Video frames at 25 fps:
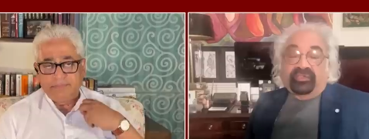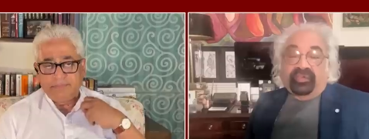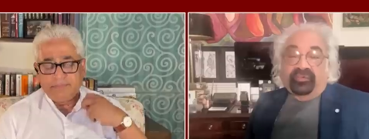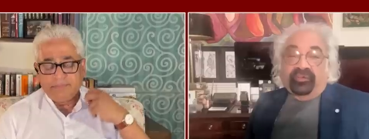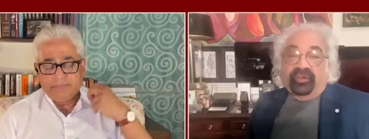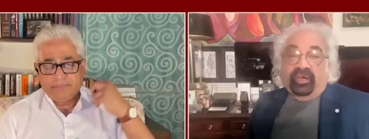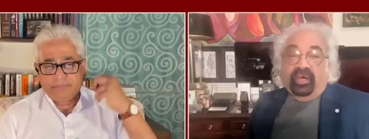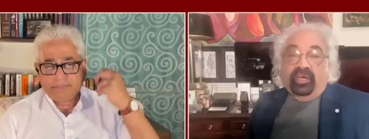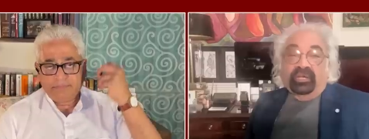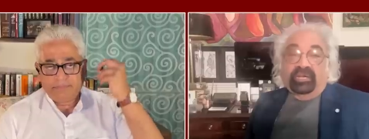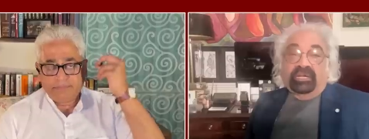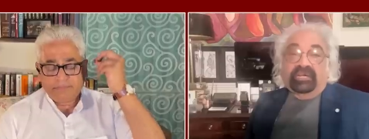
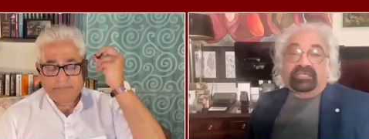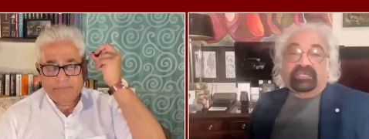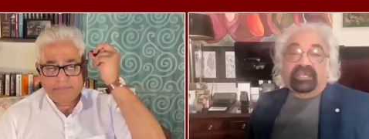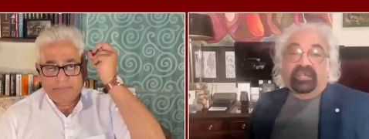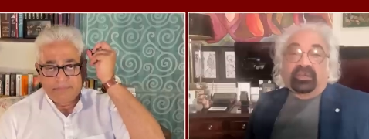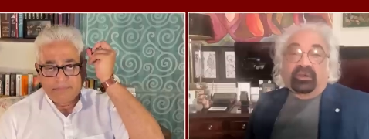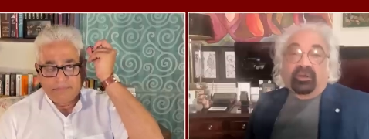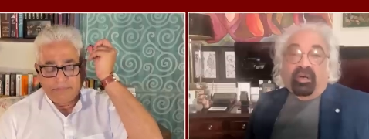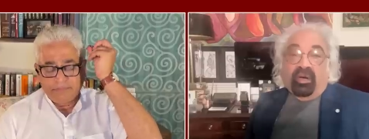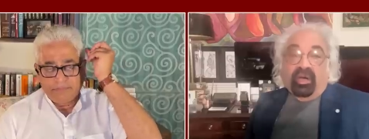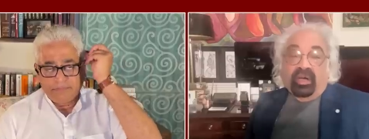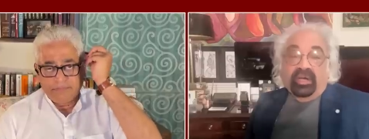Speaker 1: of all, it's
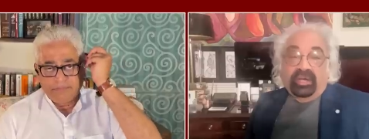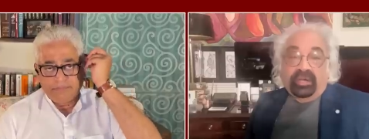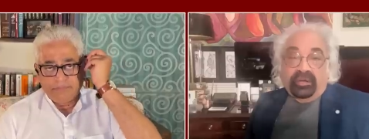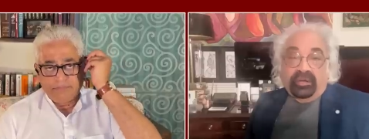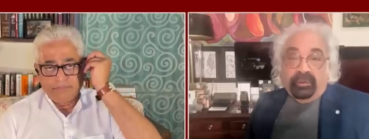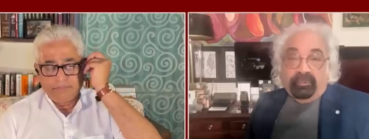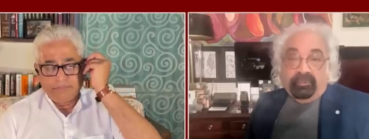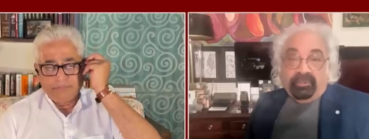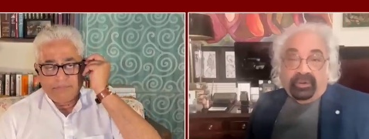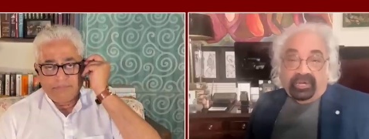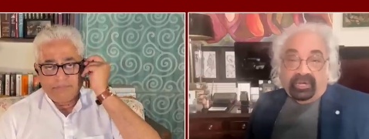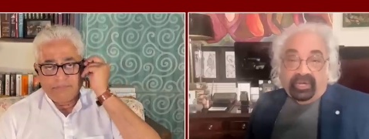a wrong
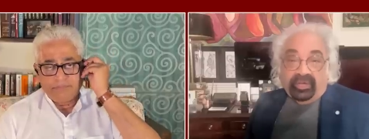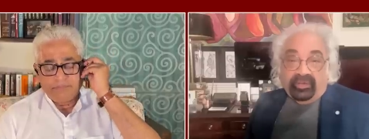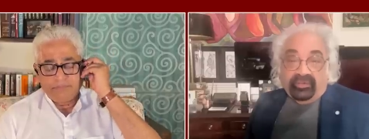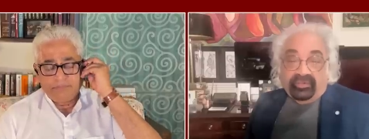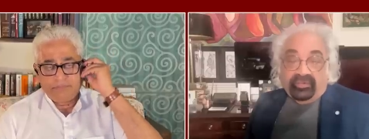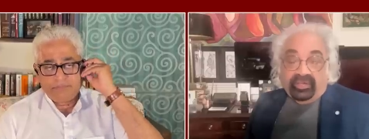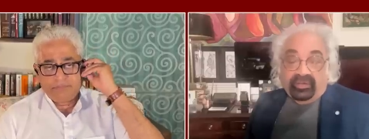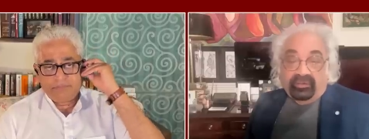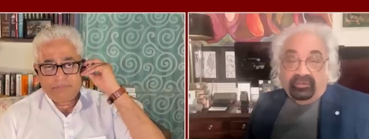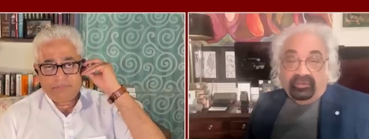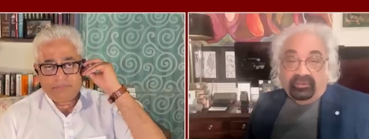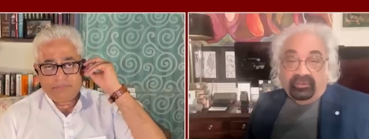
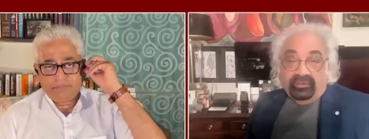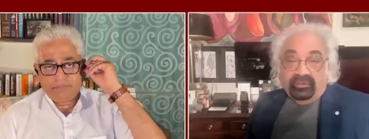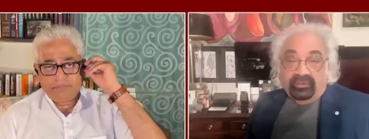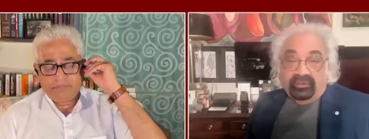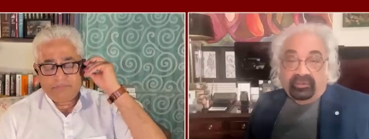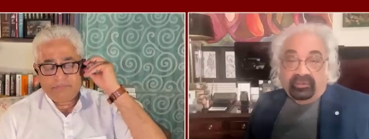interpretation.